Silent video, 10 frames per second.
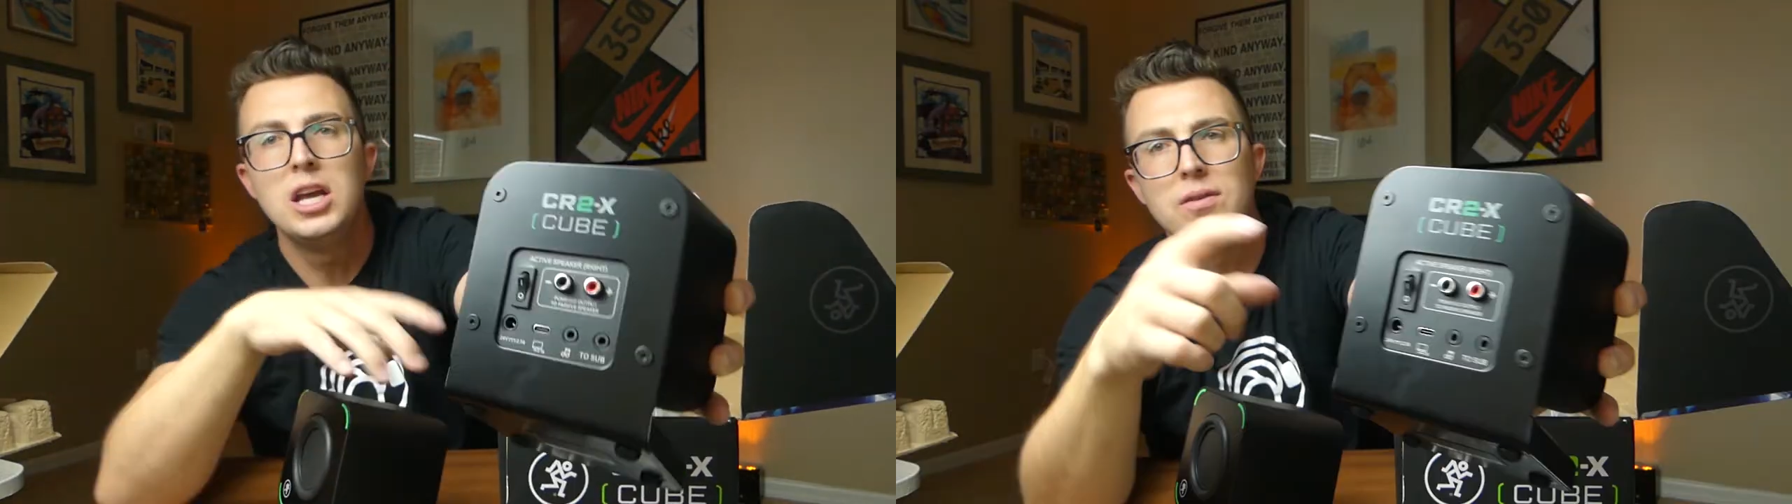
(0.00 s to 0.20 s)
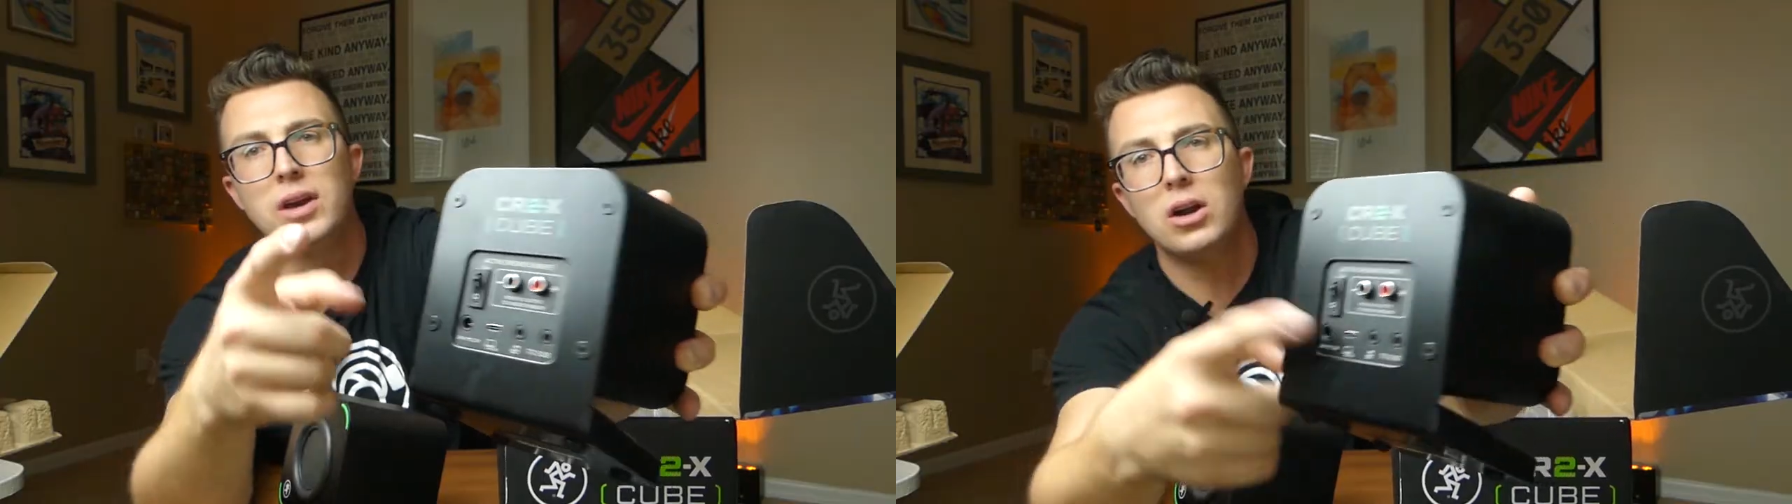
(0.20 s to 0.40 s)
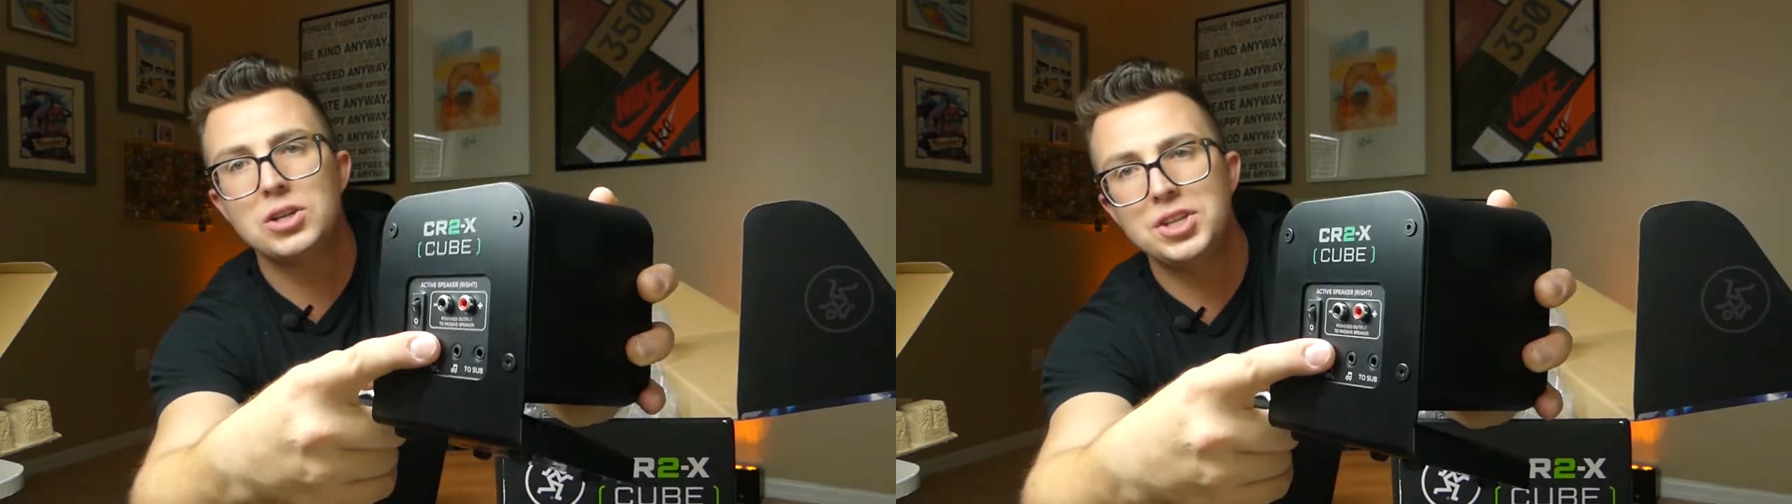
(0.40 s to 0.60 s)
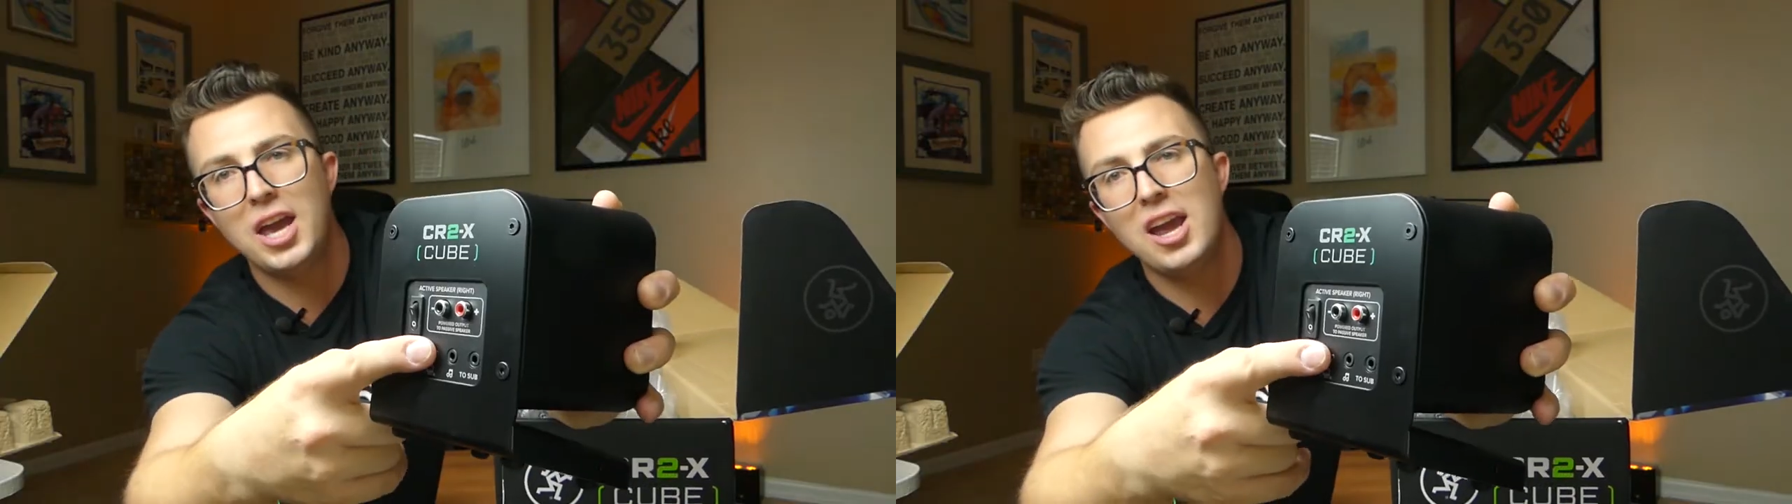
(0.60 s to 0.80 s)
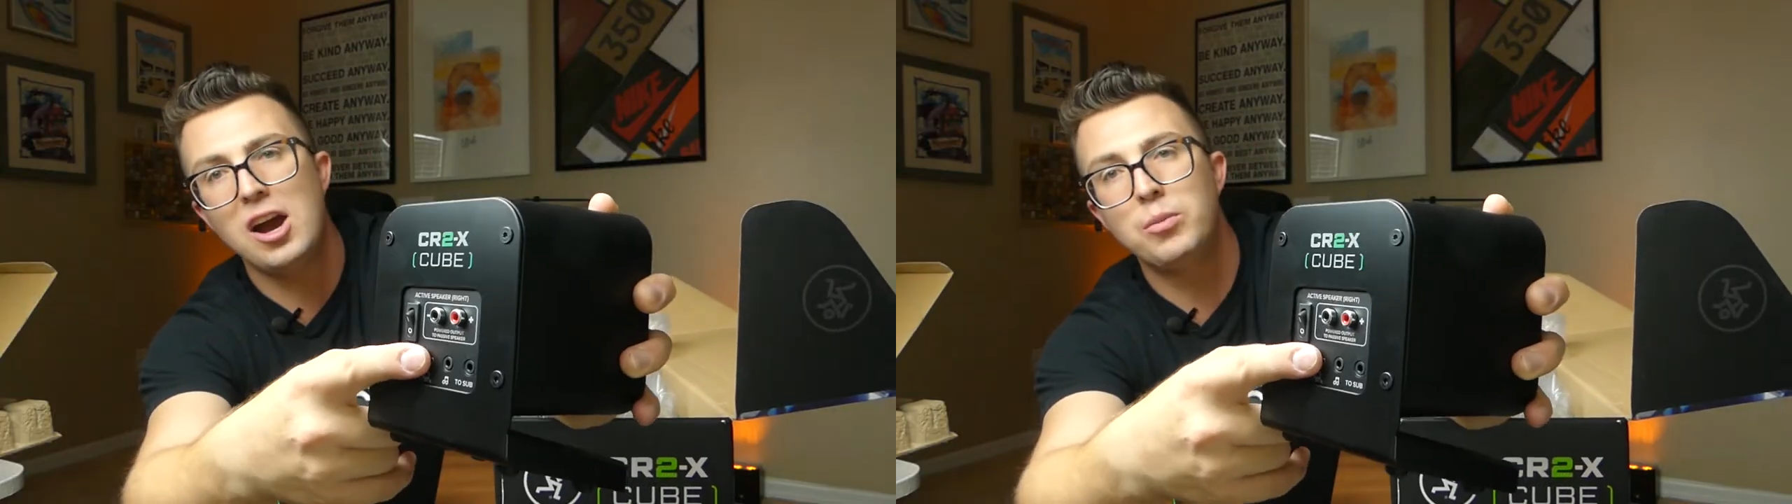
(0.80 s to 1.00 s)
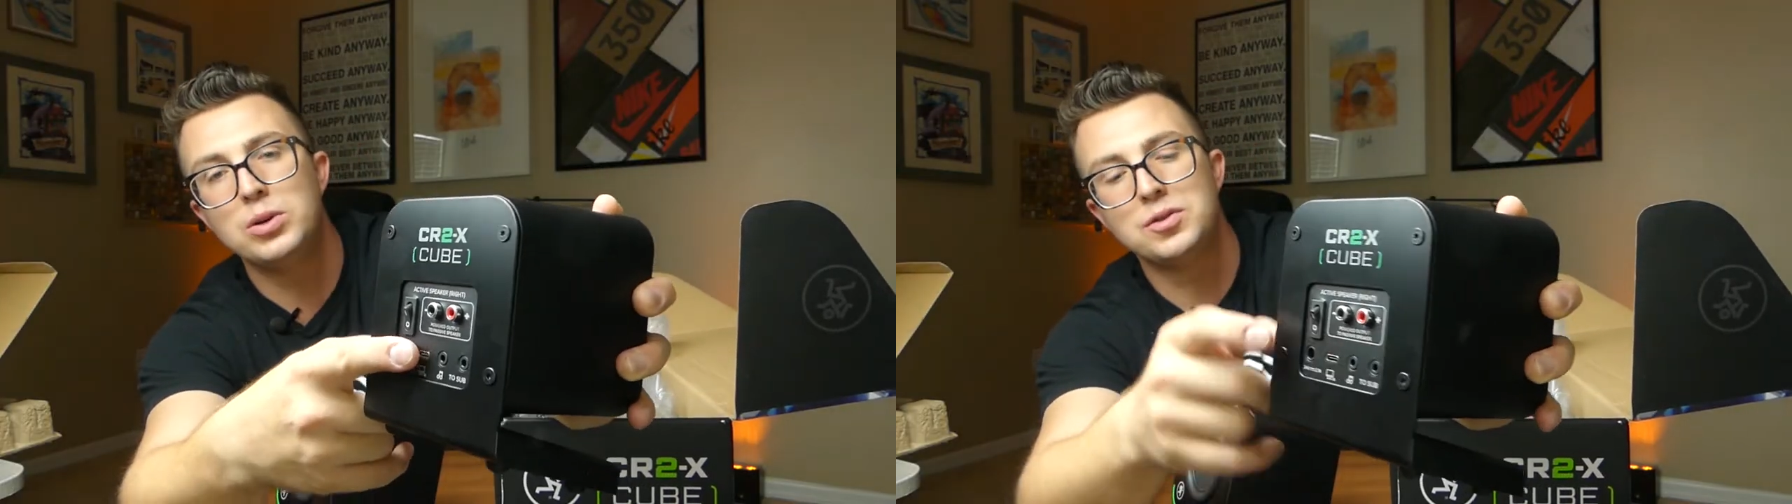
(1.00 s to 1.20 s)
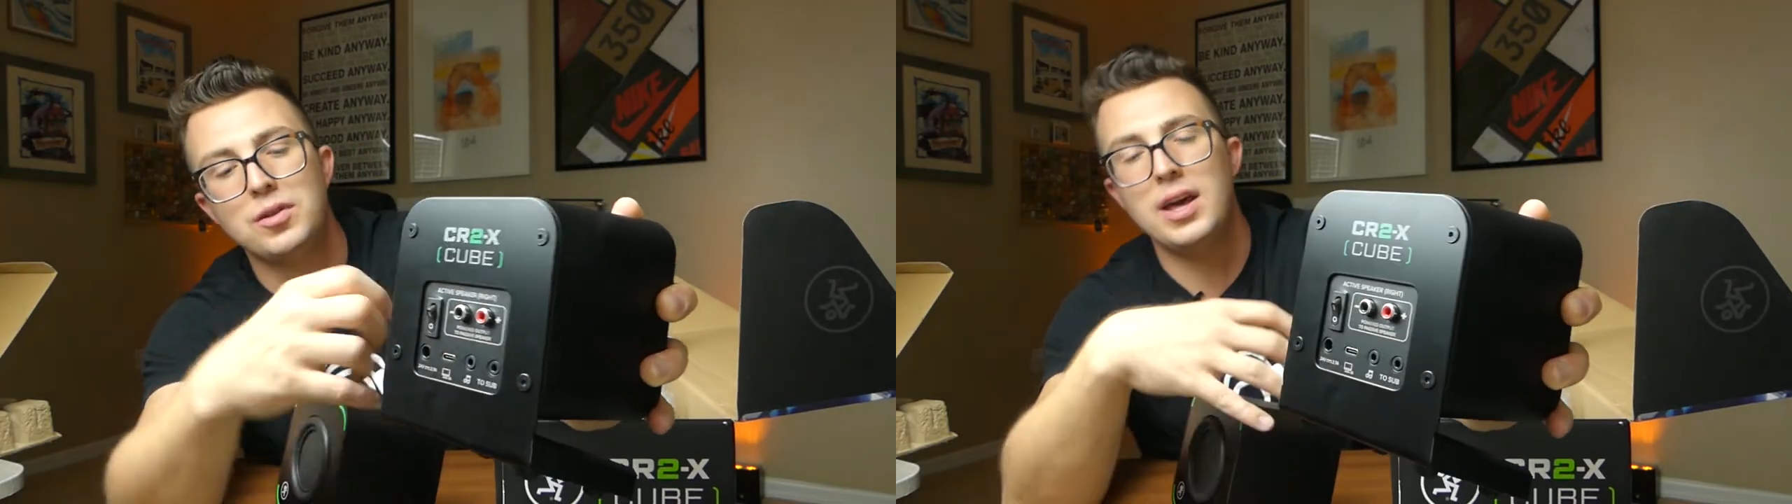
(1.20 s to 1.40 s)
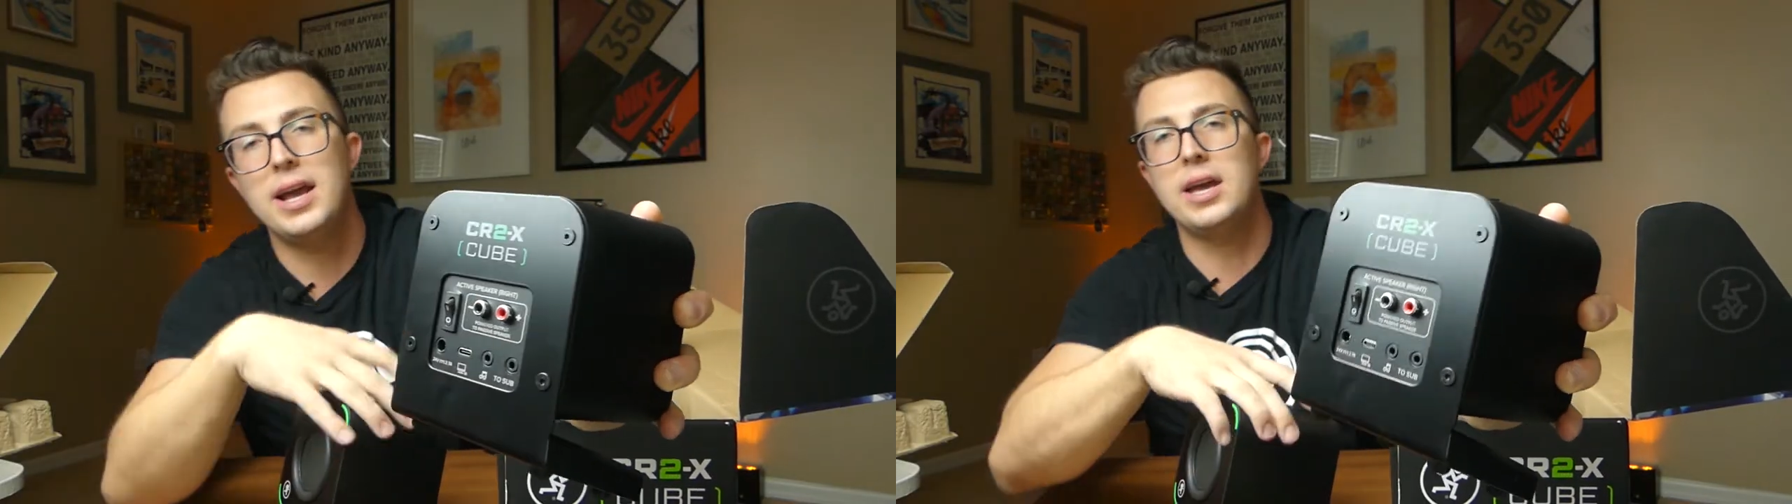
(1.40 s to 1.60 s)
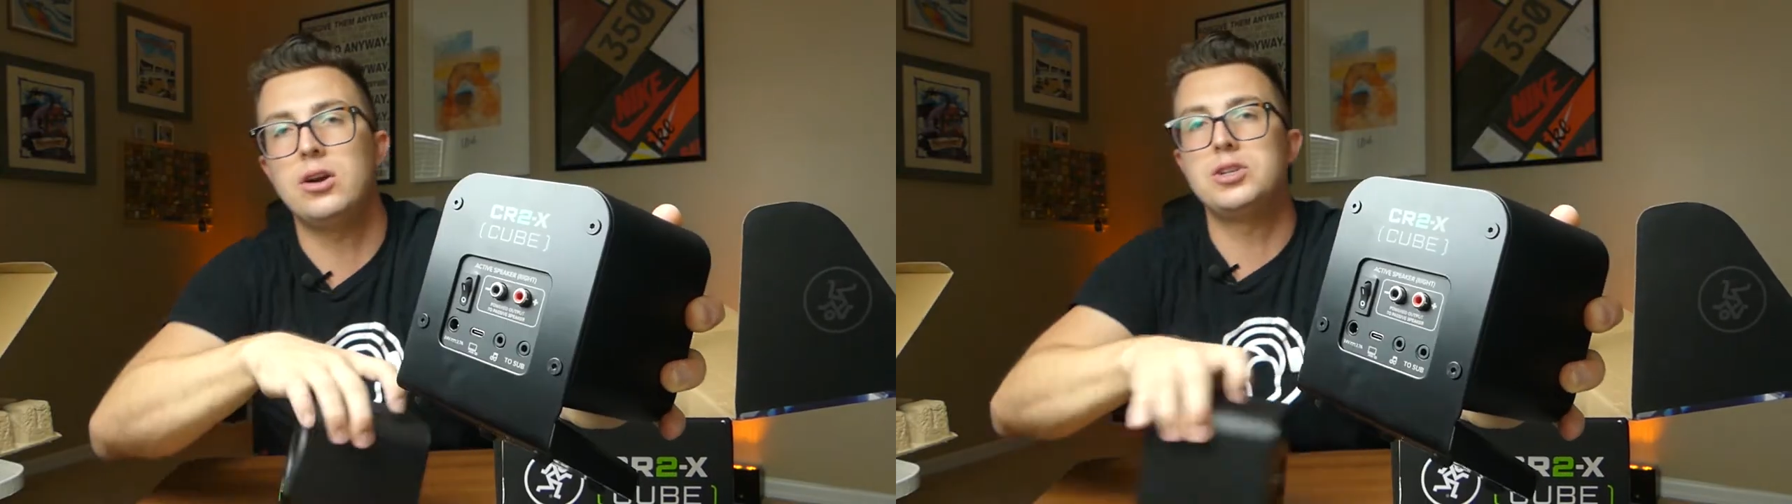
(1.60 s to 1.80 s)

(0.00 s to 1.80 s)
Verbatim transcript: You've got RCA outputs for that and